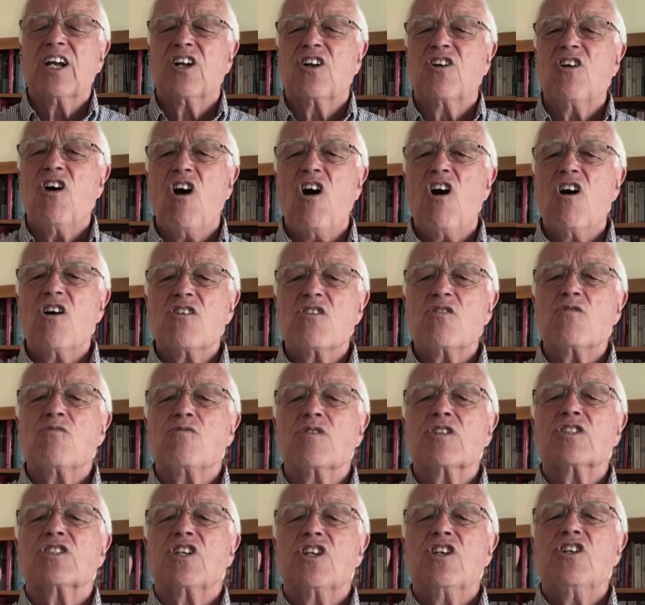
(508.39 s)
God
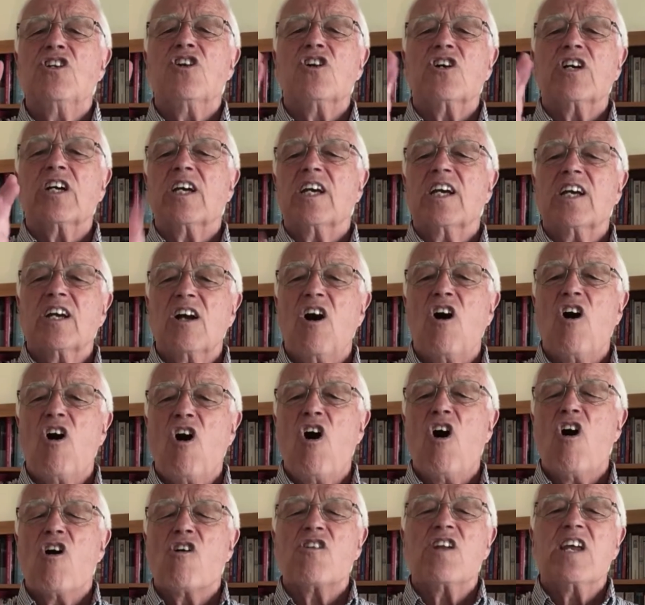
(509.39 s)
was looking
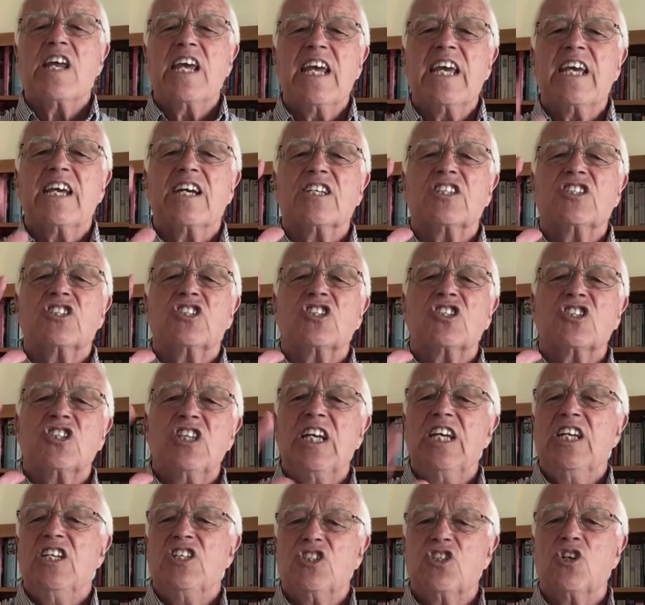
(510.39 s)
on. He could
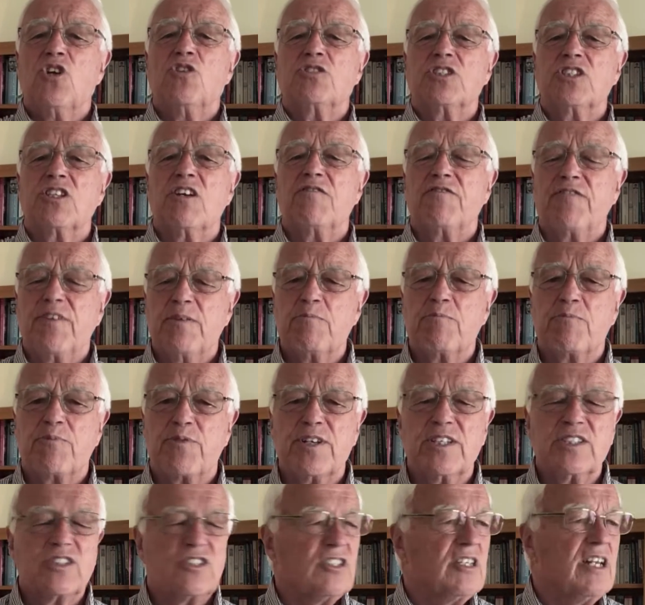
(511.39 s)
see Joseph in
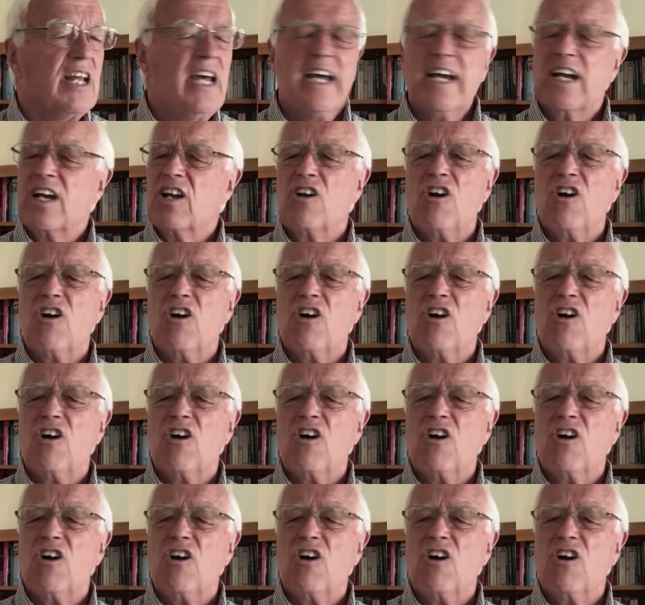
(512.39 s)
prison.